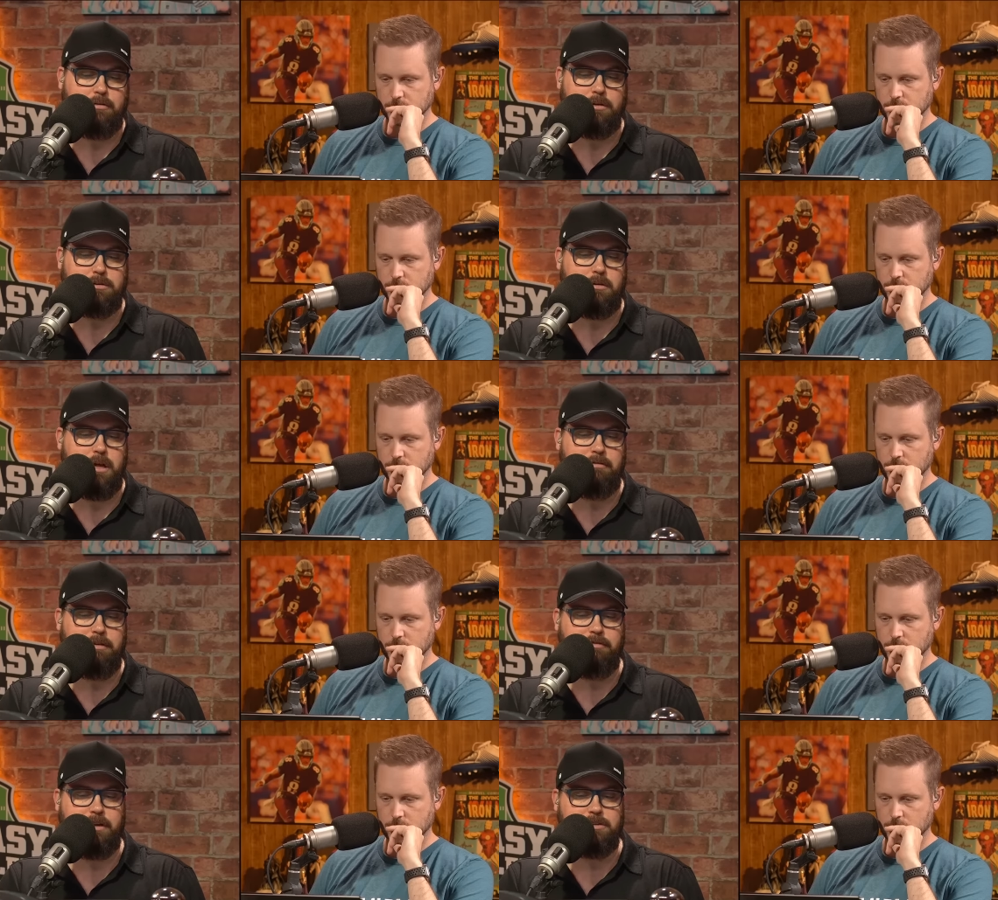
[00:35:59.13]
Speaker 1: Chris
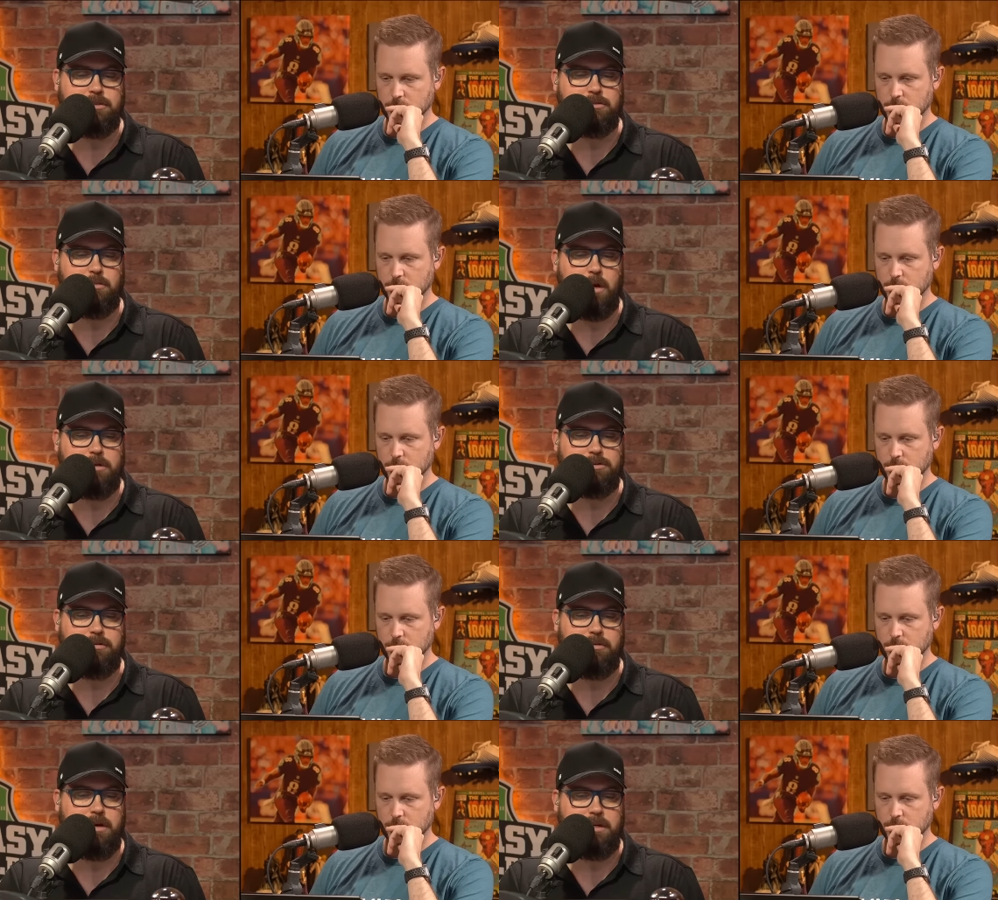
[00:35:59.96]
Olave finished as the wide
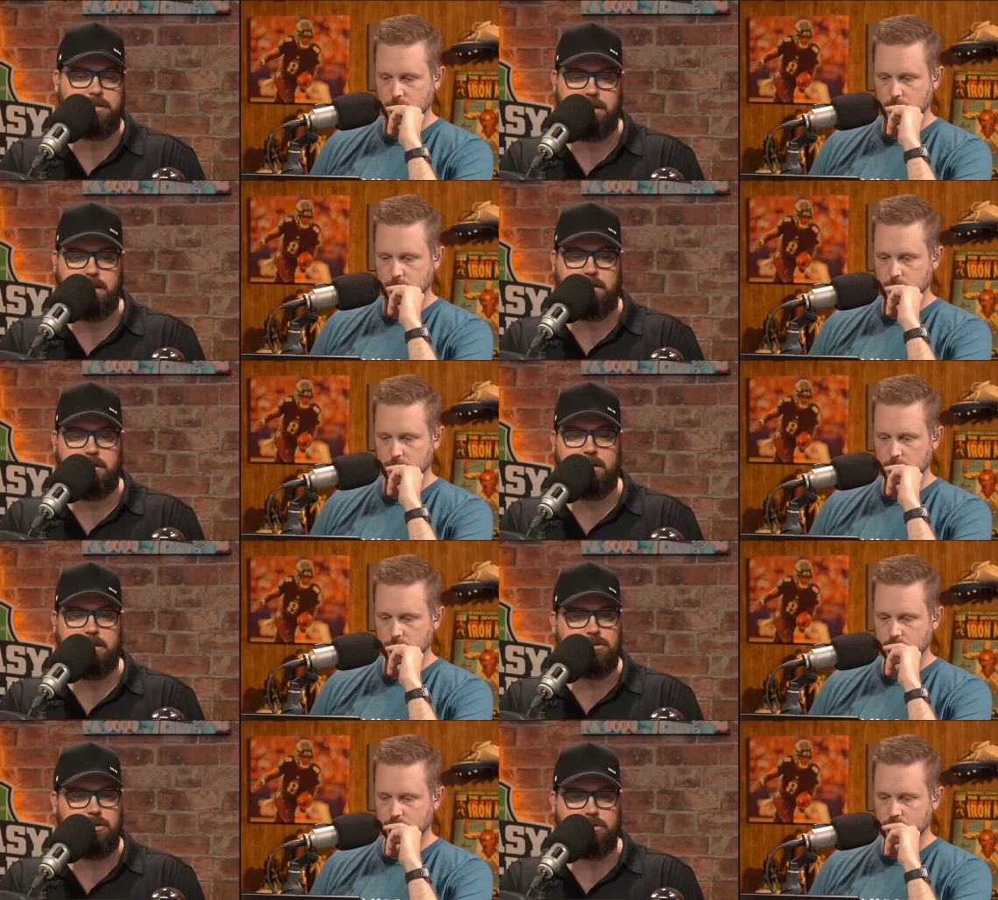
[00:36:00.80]
receiver nineteen,
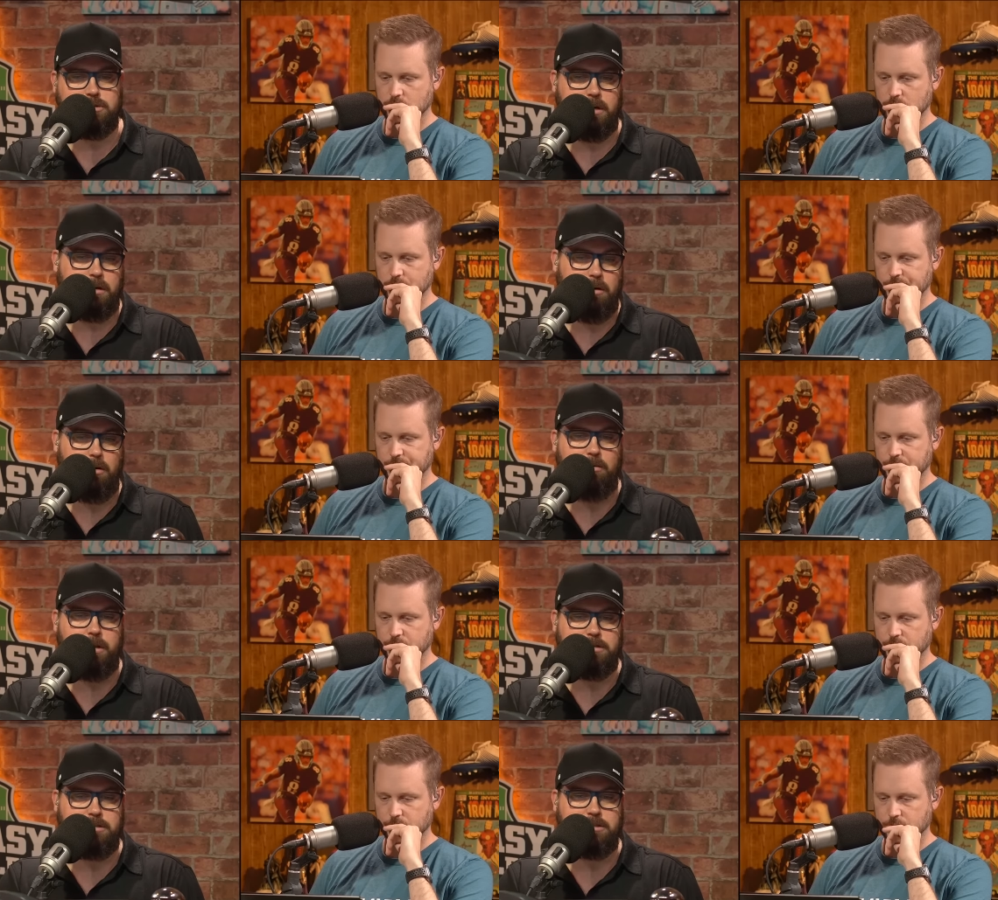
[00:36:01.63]
so it's like, oh,
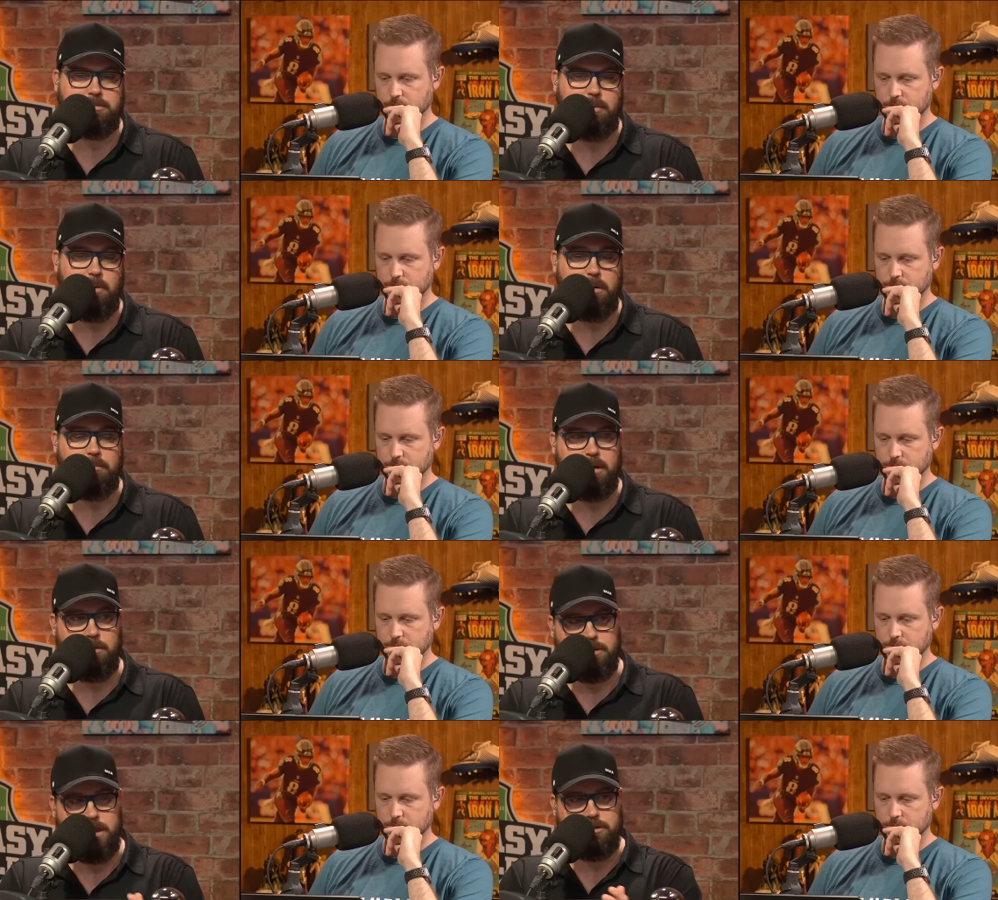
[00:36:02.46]
that's disappointing. But
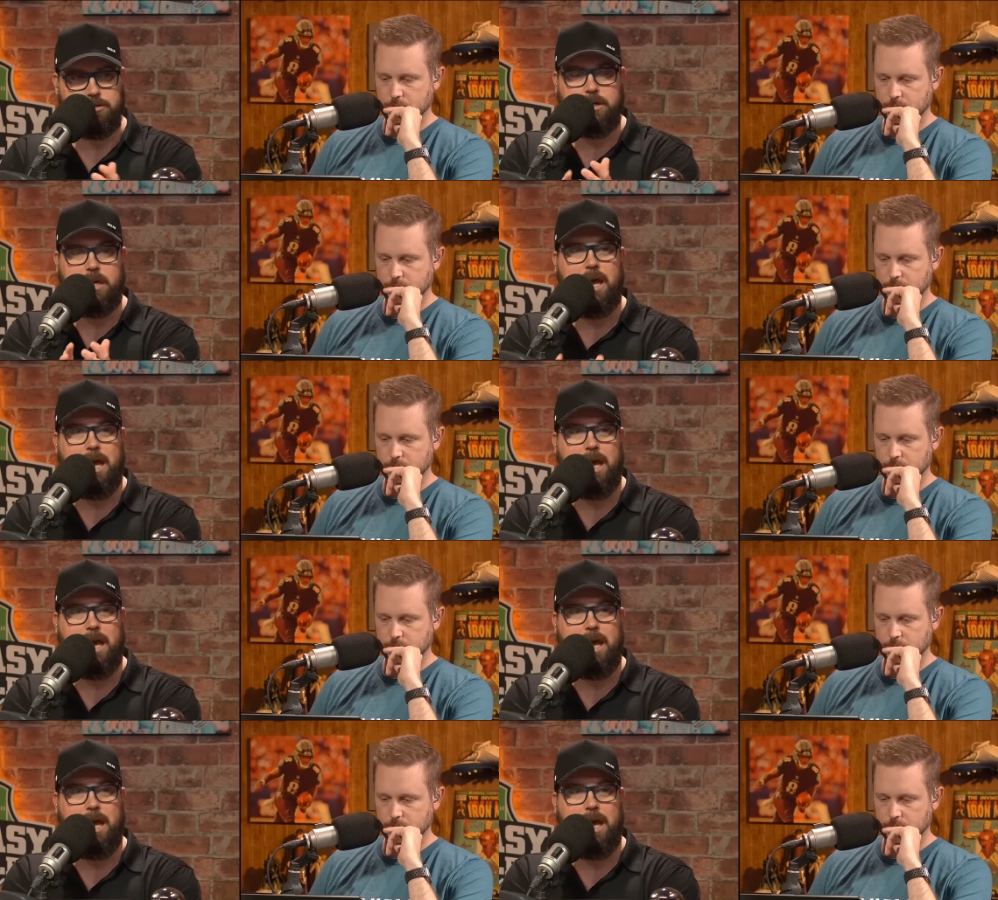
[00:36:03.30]
he was actually an